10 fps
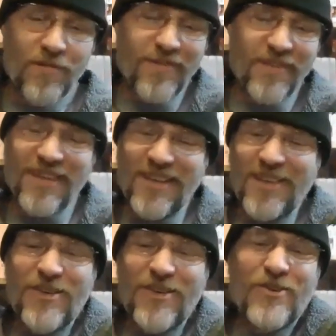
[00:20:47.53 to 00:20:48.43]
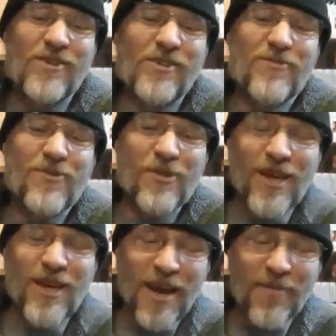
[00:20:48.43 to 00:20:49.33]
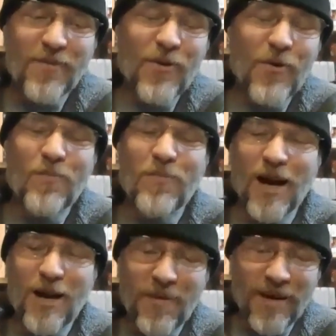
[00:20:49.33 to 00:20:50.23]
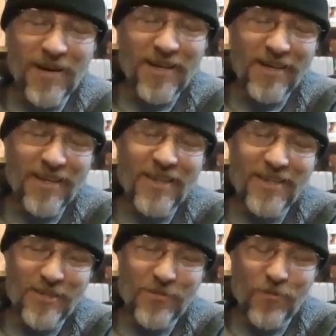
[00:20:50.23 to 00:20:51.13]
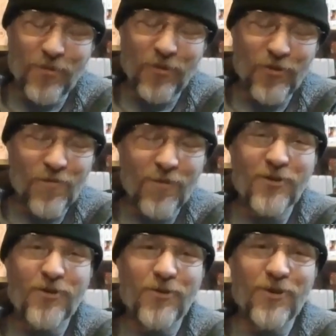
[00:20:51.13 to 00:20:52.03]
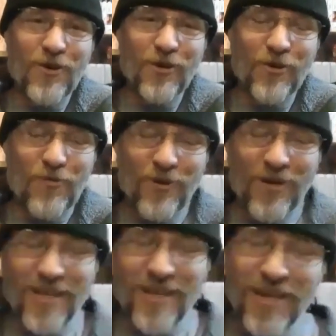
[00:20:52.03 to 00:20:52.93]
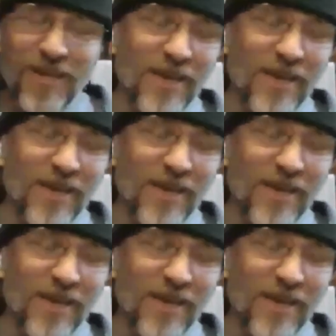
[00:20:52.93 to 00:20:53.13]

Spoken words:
And Crunchyroll have to go and buy them out again. They just roll it over and do it all over again.